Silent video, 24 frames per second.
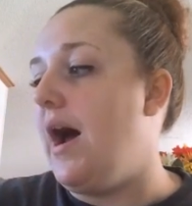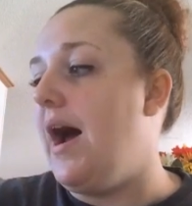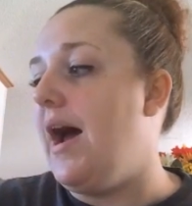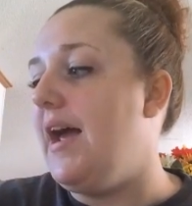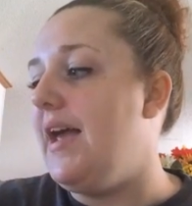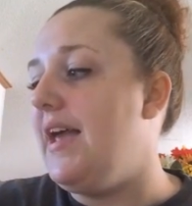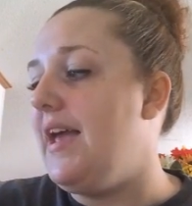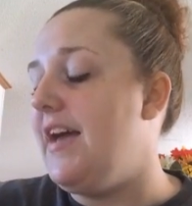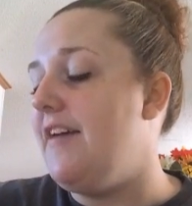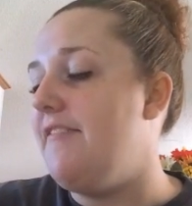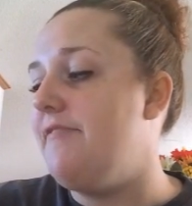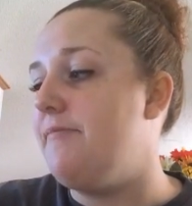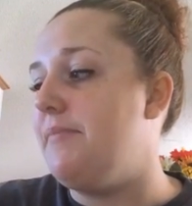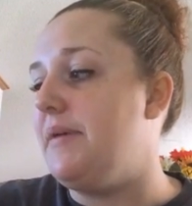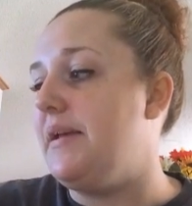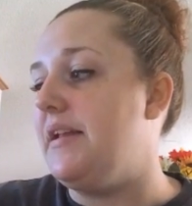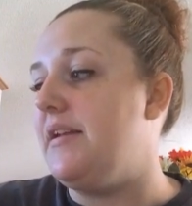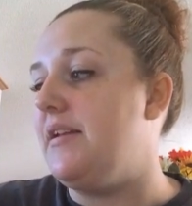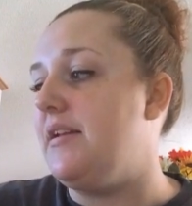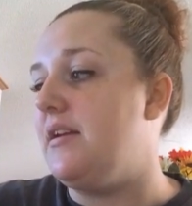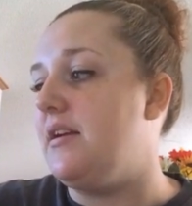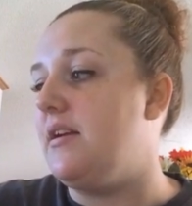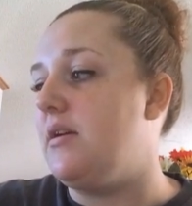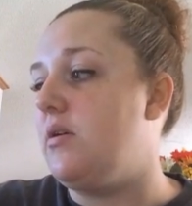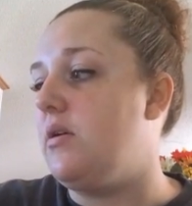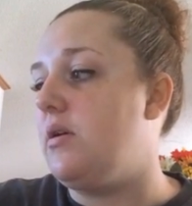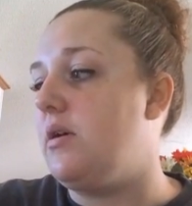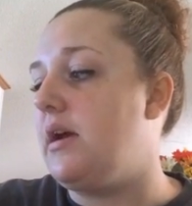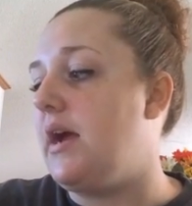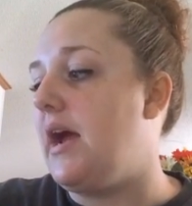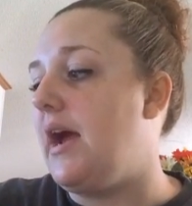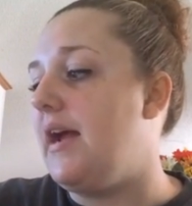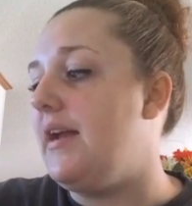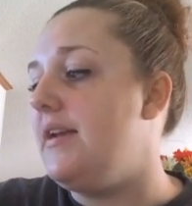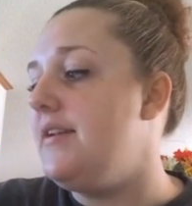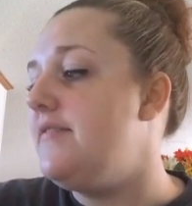I have been
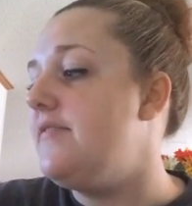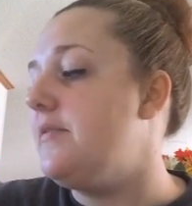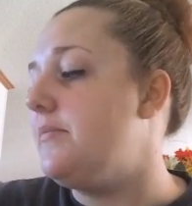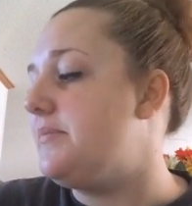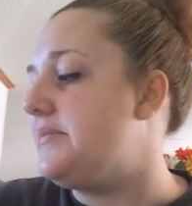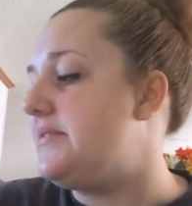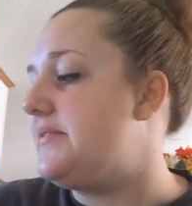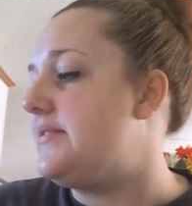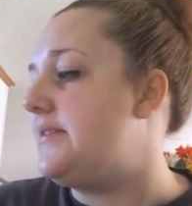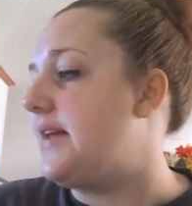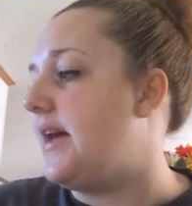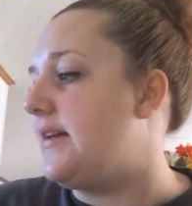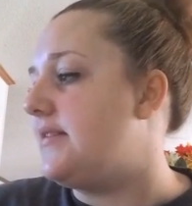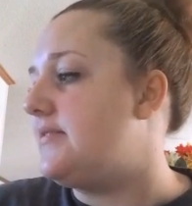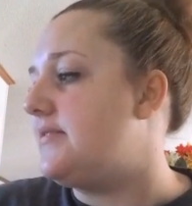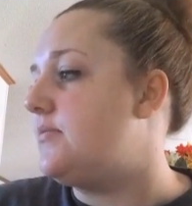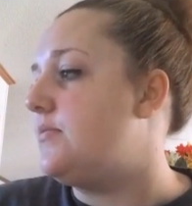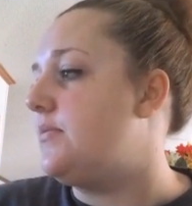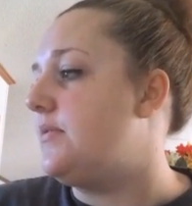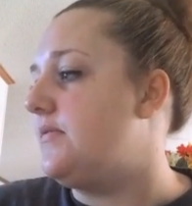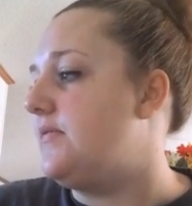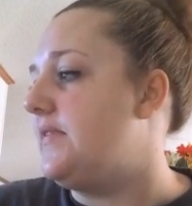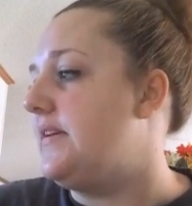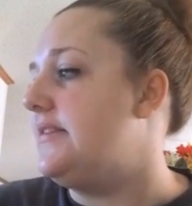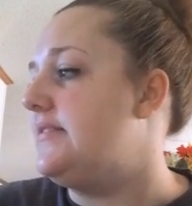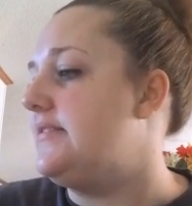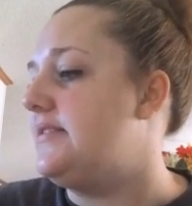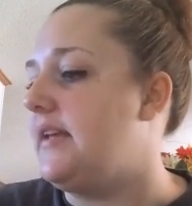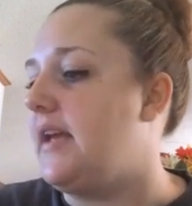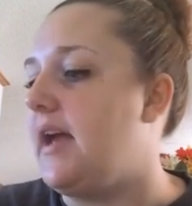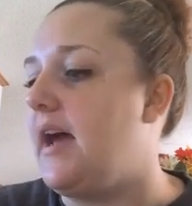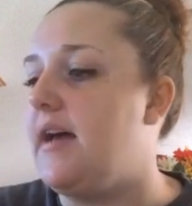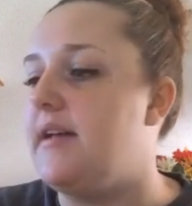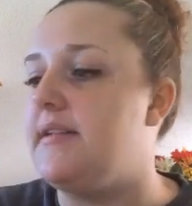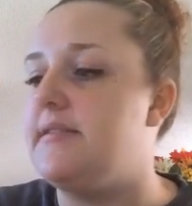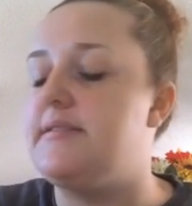kind of obsessed with
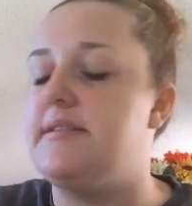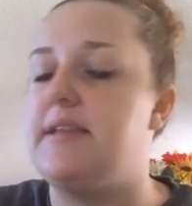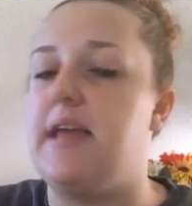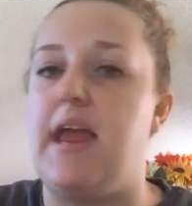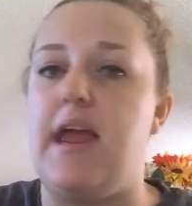VCS,